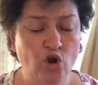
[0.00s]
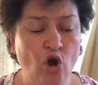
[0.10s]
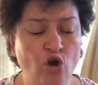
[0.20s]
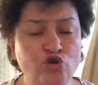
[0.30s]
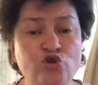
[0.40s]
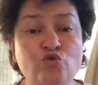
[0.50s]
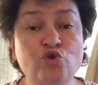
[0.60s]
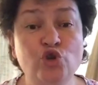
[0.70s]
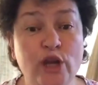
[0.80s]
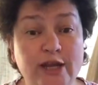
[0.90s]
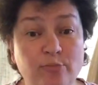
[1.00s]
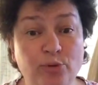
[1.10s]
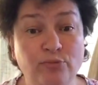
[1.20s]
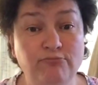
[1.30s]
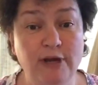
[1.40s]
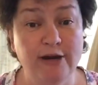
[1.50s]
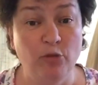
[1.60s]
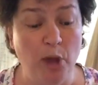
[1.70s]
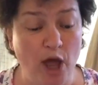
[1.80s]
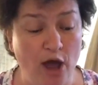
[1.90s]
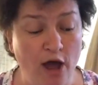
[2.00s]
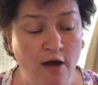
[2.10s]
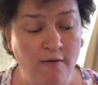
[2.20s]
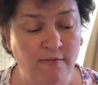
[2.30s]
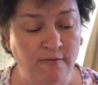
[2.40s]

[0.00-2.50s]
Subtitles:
Can't you sleep, Little Bear?